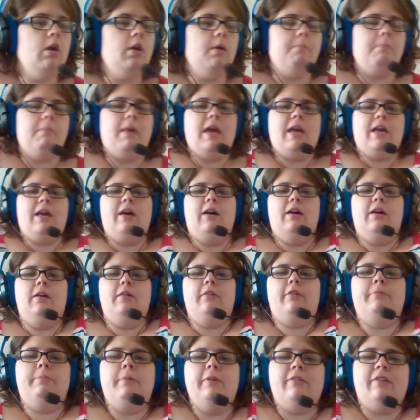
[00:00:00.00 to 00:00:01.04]
make a
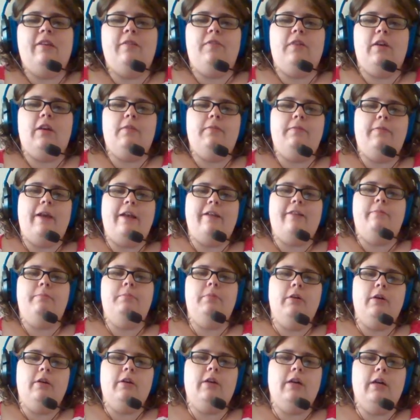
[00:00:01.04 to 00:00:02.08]
specific
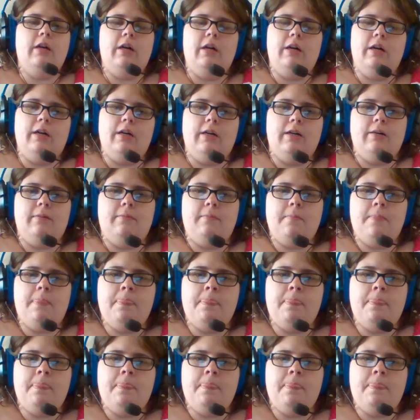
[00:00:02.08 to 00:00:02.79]
Facebook uh,